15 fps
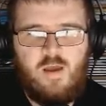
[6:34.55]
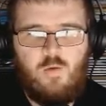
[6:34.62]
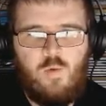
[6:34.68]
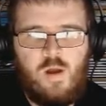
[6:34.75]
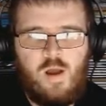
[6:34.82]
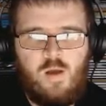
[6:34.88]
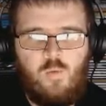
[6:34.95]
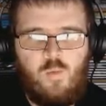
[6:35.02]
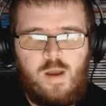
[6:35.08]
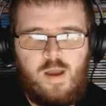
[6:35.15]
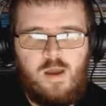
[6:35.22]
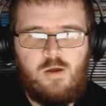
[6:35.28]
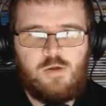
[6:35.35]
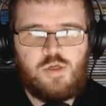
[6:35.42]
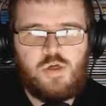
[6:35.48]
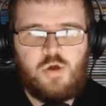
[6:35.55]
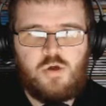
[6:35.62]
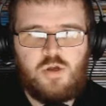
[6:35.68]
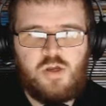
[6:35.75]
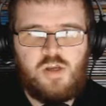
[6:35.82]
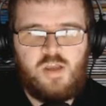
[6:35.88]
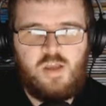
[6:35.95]
what world you're
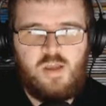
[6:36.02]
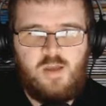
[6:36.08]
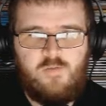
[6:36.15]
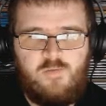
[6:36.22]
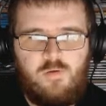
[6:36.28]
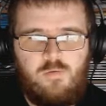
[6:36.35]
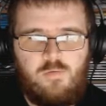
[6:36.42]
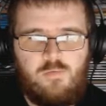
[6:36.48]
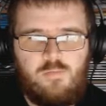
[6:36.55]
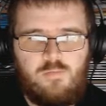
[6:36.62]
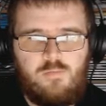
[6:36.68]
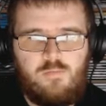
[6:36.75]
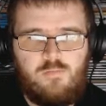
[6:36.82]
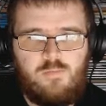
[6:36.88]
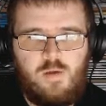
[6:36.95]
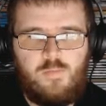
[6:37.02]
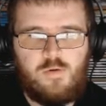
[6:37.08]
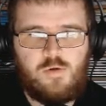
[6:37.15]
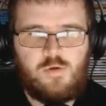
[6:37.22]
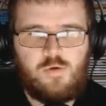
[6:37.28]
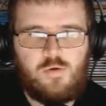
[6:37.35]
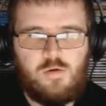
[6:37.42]
gonna give. Oh, purple
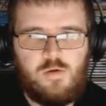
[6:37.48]
door.